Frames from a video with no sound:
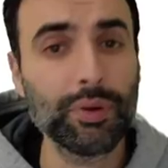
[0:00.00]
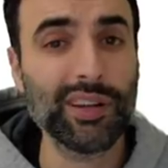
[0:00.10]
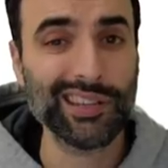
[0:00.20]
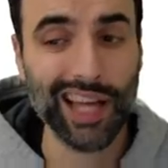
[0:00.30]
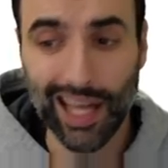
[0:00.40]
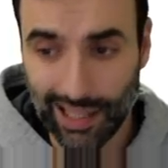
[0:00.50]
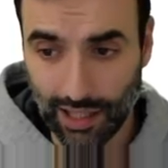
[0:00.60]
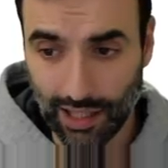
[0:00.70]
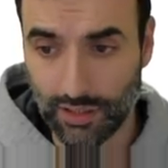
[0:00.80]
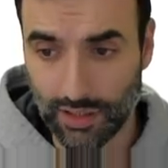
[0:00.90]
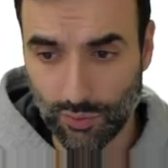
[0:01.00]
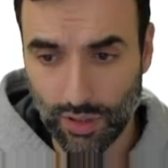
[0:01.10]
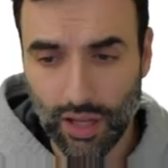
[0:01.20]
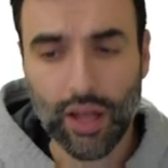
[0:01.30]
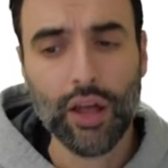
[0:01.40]
put out the highlighter on this
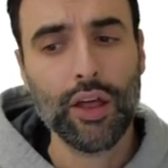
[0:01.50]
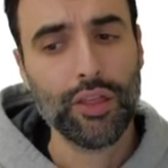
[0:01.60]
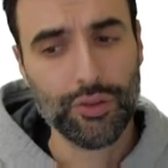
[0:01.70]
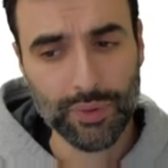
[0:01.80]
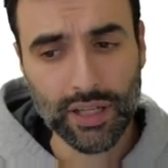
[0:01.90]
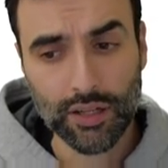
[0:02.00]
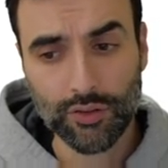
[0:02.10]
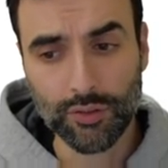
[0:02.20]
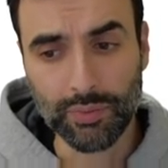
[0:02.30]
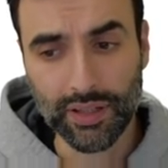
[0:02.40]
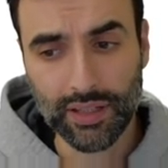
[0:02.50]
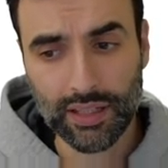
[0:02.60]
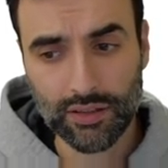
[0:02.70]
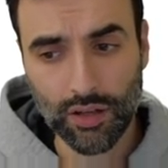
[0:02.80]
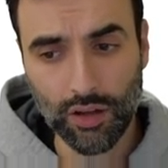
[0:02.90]
one. three hundred
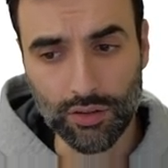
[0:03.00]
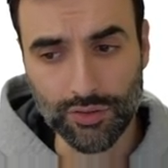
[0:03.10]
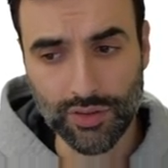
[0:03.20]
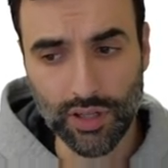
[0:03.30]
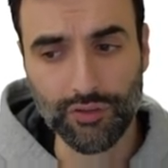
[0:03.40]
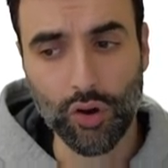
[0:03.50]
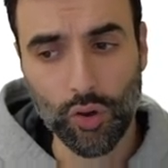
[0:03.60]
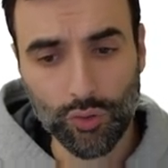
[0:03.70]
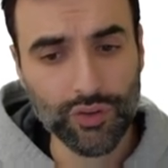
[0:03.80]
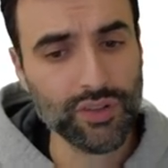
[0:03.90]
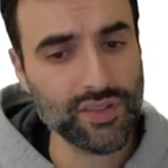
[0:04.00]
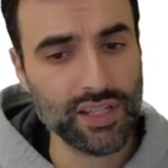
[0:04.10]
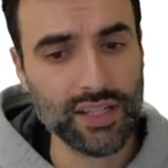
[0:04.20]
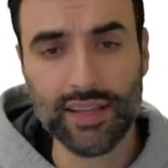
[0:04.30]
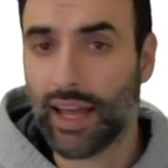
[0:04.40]
billion dollars of
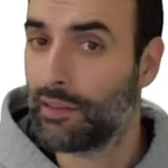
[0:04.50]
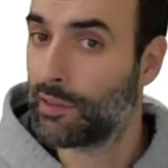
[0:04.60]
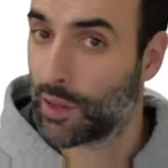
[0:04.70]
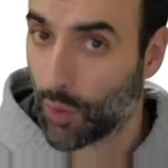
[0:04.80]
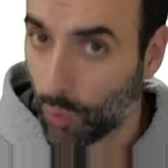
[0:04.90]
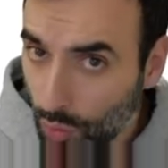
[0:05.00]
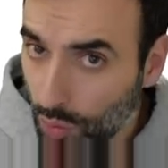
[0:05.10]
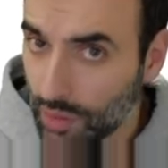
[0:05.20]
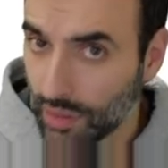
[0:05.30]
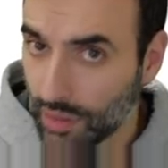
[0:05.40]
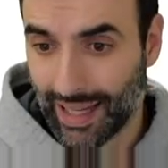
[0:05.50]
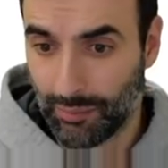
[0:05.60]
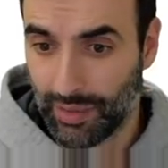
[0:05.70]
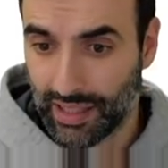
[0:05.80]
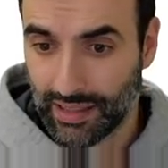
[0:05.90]
overseas and local
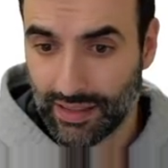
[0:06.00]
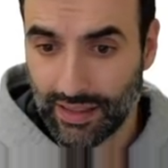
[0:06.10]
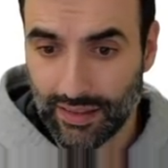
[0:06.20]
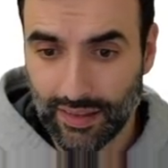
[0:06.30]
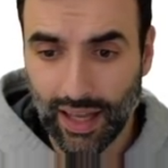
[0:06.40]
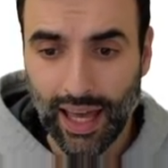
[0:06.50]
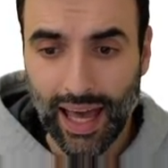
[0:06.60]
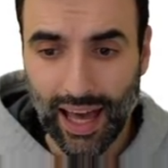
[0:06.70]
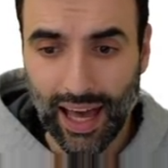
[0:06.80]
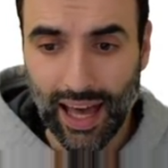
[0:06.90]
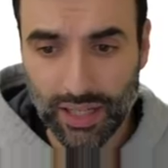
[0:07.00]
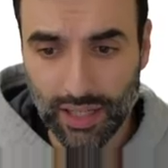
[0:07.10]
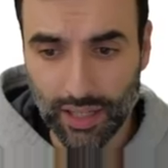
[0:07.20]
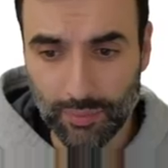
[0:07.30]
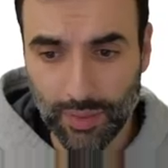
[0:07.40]
liabilities have
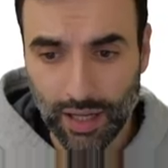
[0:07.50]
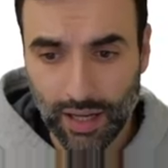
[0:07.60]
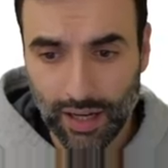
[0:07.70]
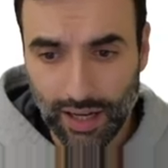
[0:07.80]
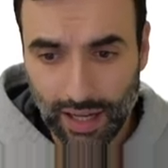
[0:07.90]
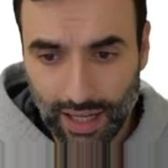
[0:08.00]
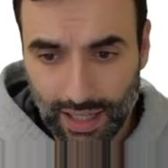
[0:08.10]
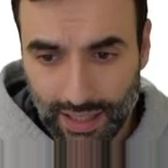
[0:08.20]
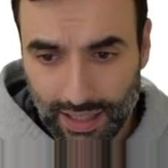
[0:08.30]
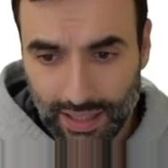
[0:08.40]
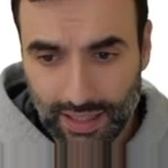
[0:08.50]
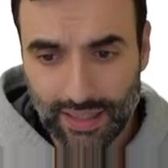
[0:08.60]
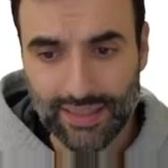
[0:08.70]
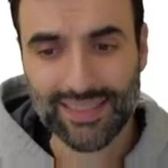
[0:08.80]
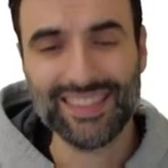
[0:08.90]
become
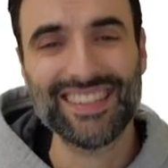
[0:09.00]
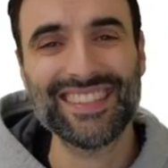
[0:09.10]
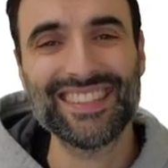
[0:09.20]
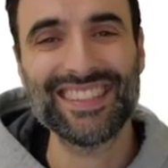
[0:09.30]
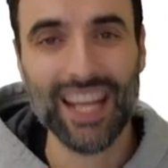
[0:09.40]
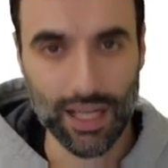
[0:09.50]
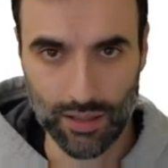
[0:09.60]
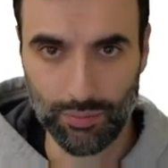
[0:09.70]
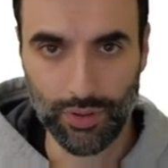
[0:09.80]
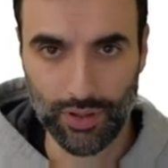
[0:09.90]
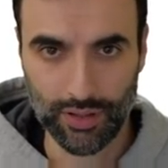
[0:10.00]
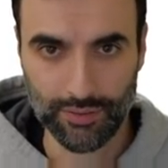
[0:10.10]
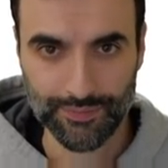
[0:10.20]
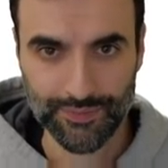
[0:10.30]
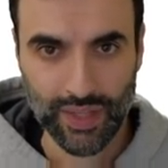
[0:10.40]
unsustainable.